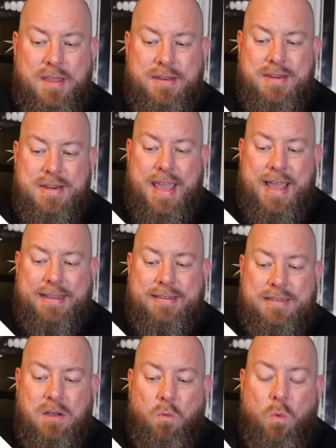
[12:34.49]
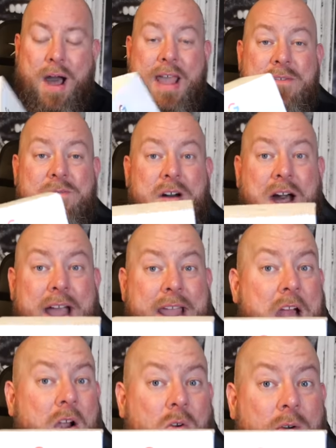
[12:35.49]
Nest
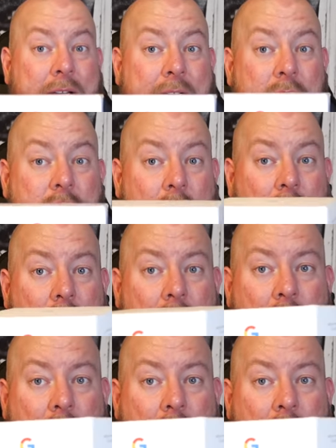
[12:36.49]
Wi-Fi router.